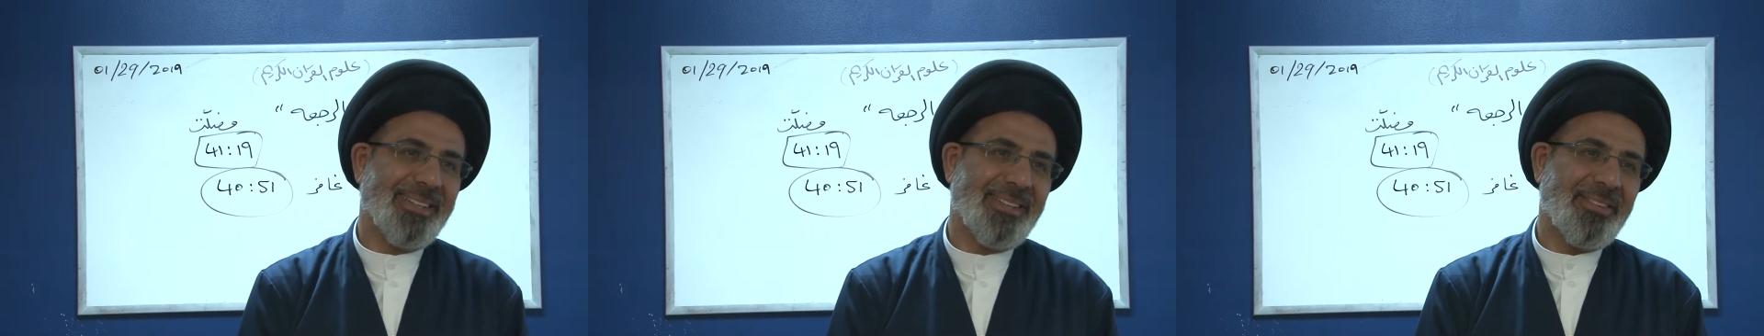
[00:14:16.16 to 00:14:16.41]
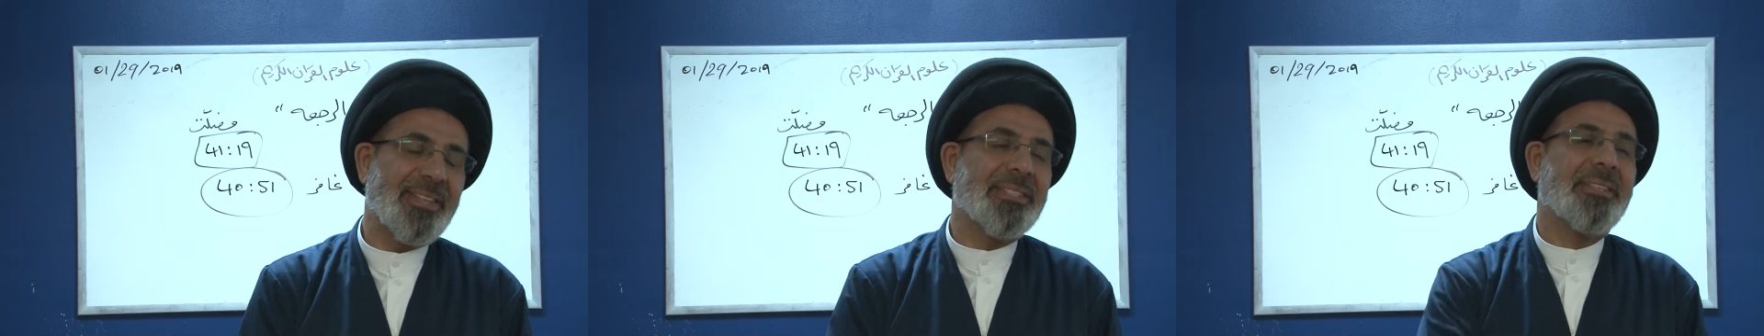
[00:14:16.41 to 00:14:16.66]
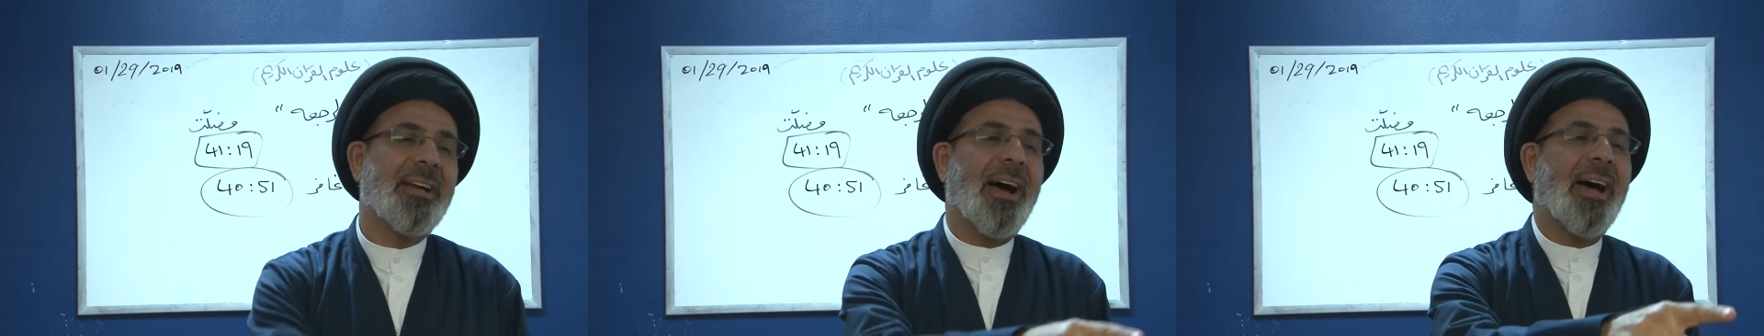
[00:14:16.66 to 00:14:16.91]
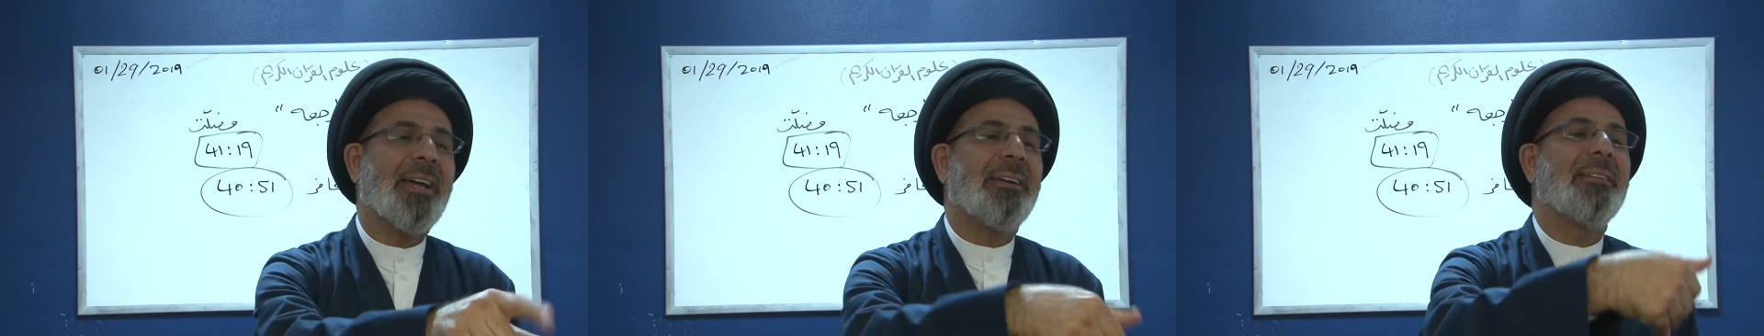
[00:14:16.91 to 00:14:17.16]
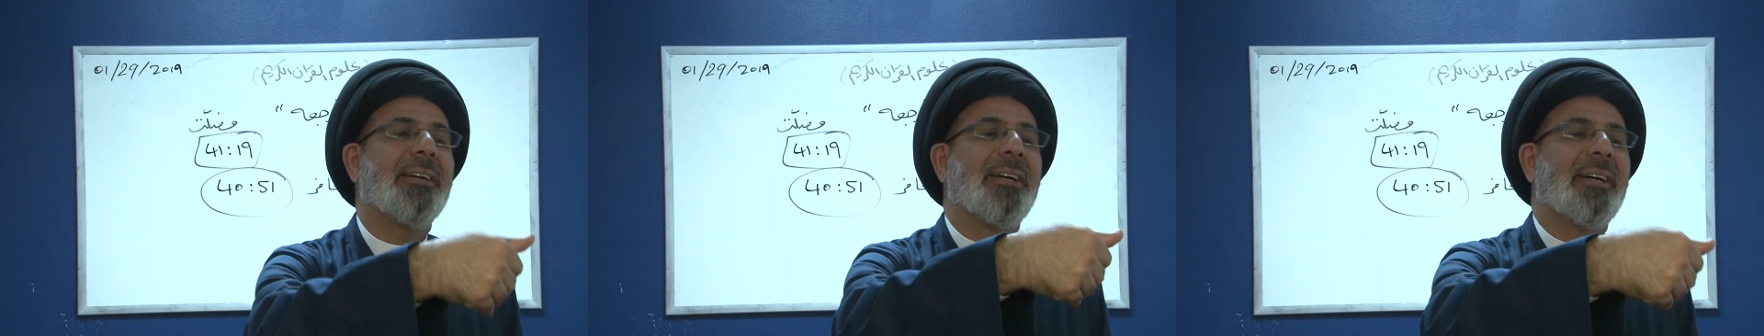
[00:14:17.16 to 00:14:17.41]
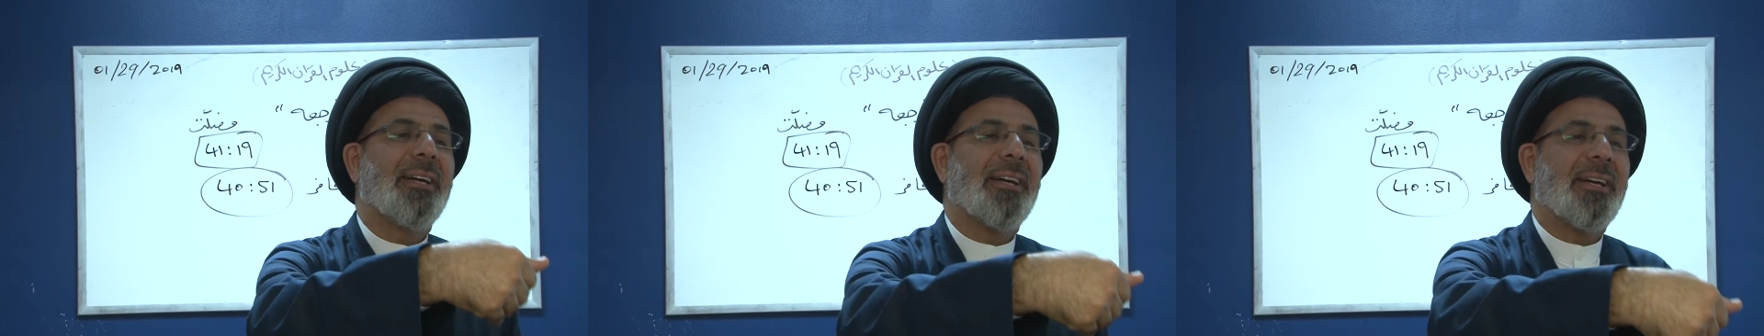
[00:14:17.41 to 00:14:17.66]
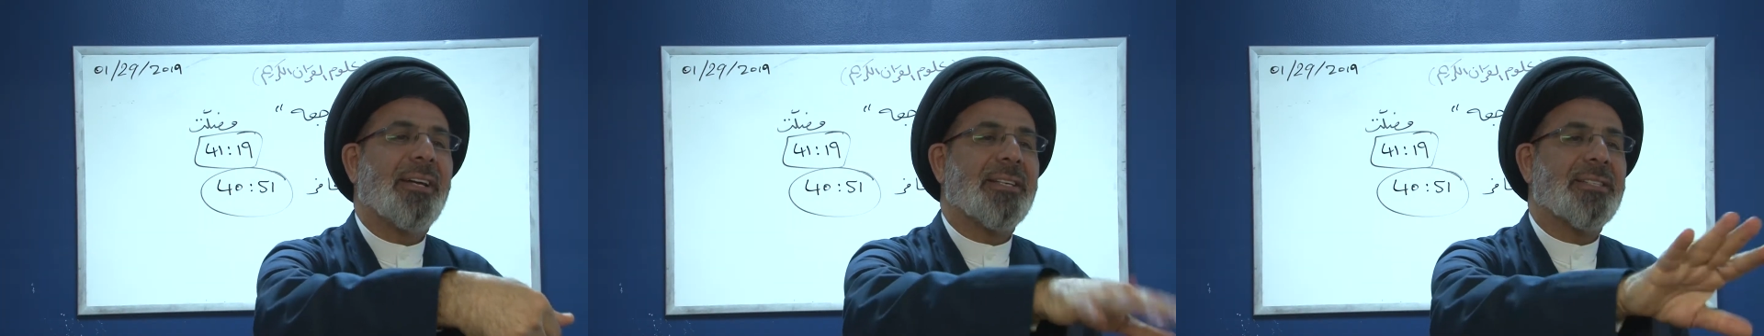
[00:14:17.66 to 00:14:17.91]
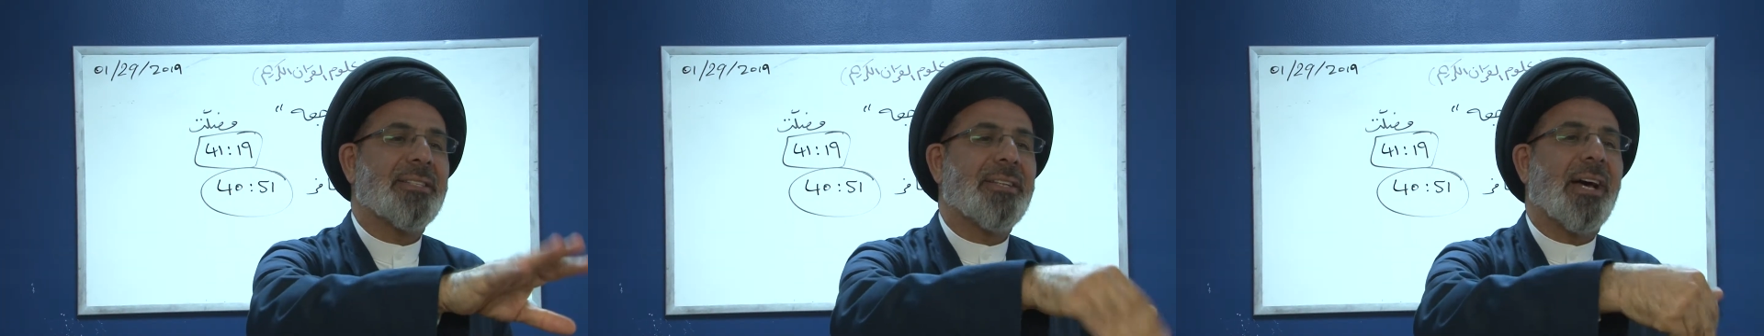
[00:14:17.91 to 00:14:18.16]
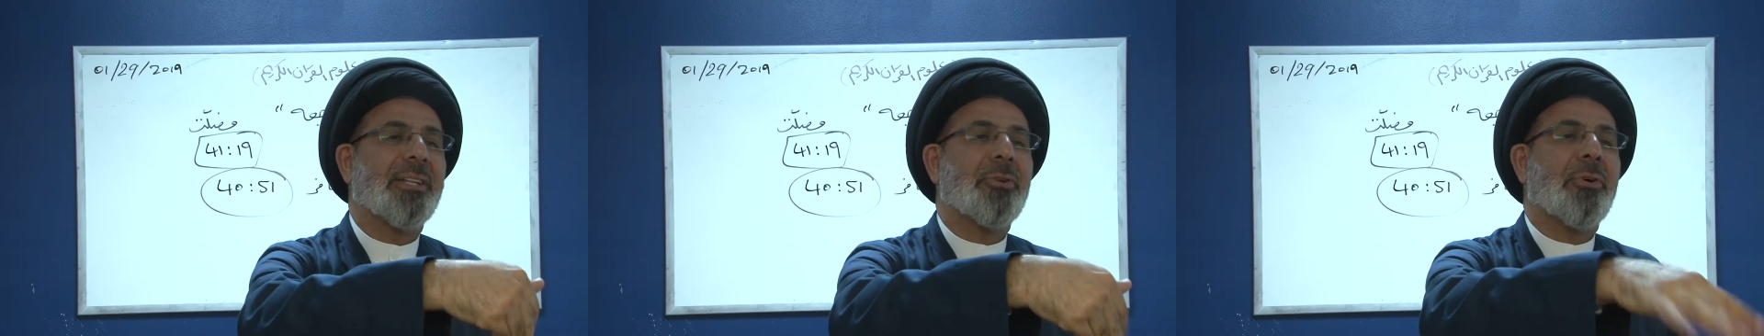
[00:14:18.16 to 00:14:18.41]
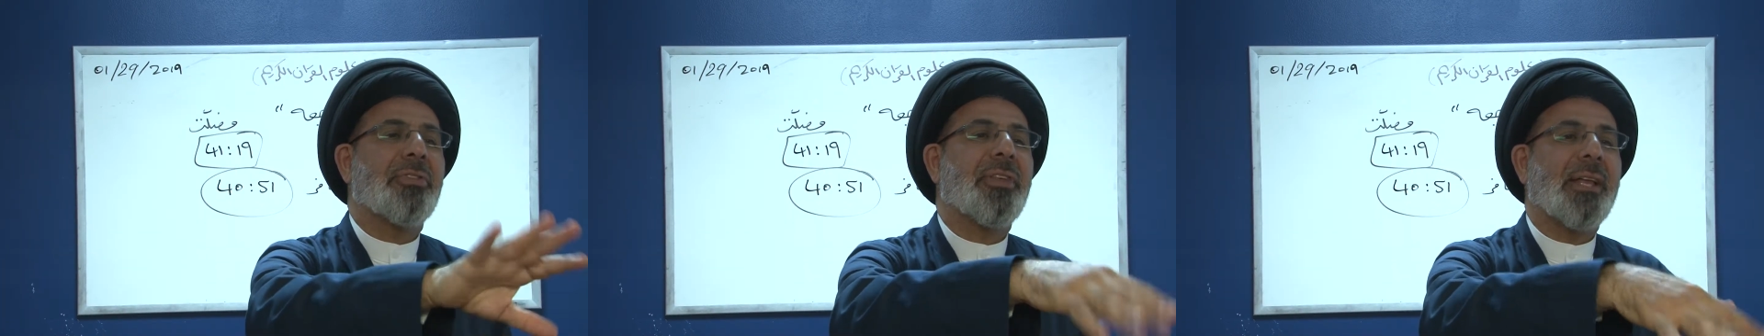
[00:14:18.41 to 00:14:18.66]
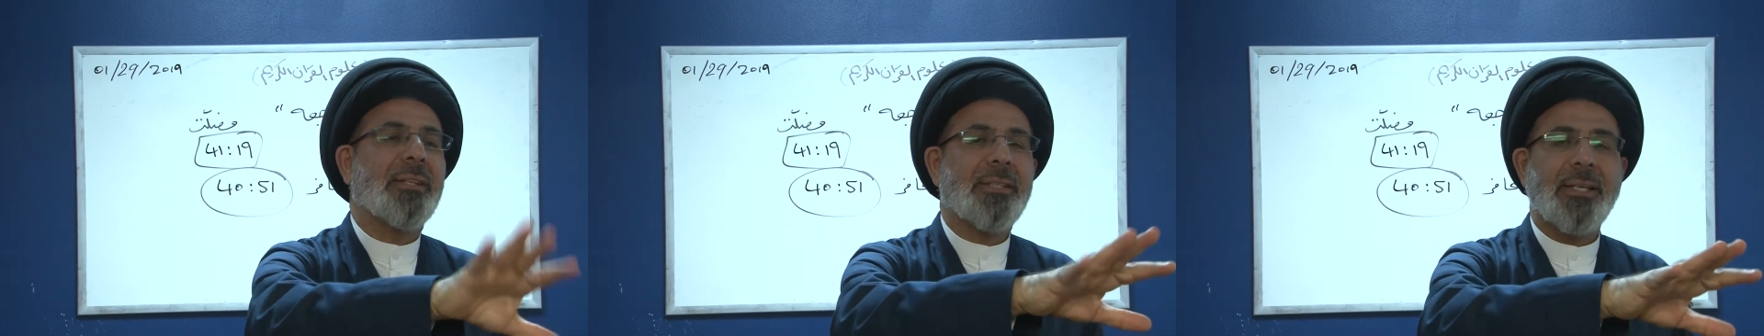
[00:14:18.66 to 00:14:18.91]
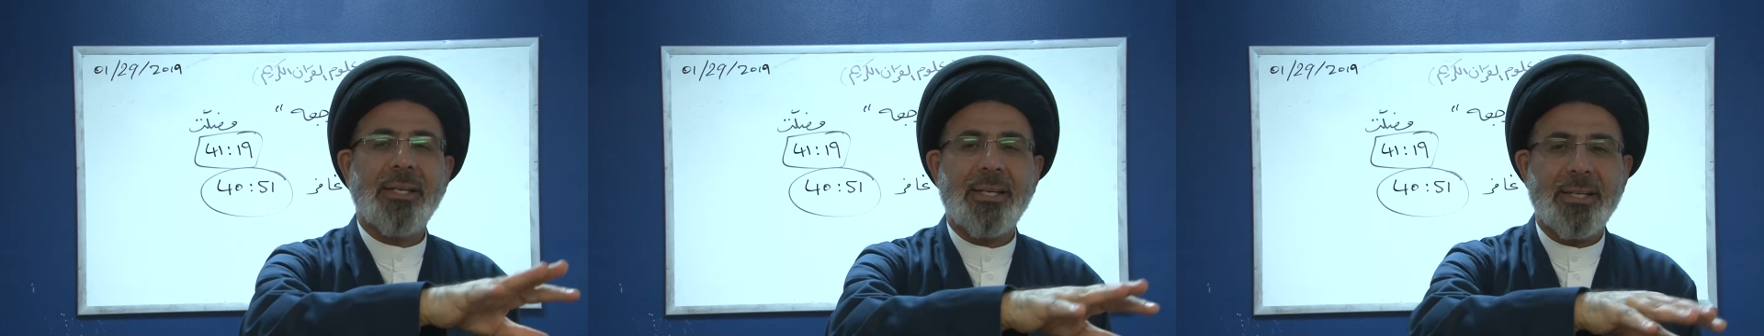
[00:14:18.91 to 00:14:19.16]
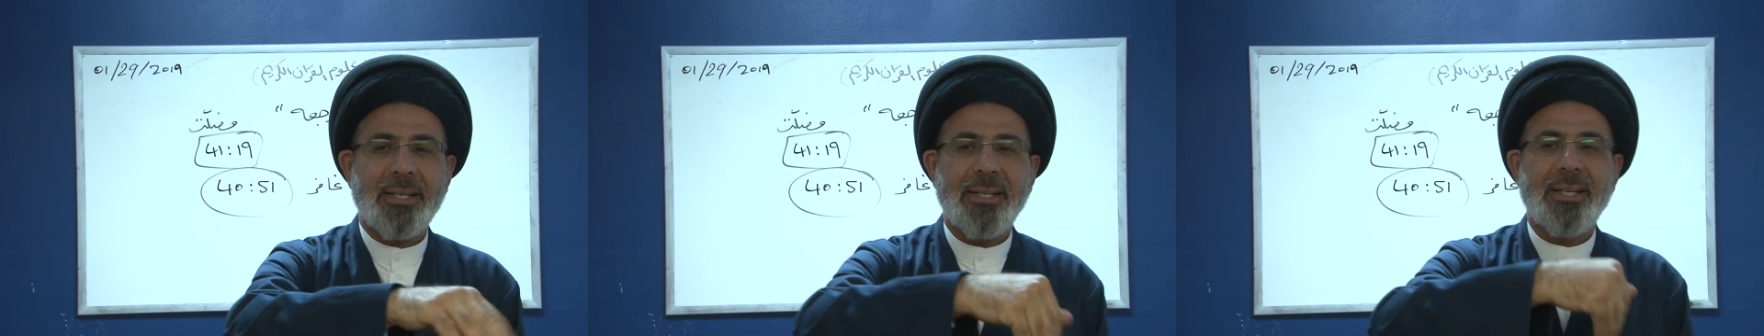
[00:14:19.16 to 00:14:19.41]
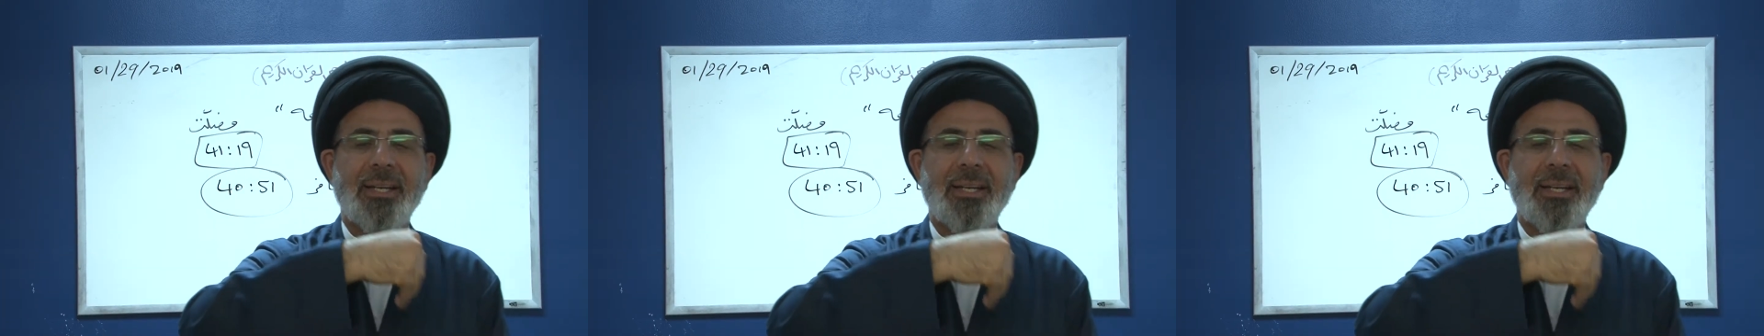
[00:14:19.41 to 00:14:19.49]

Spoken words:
This guy is not authentic,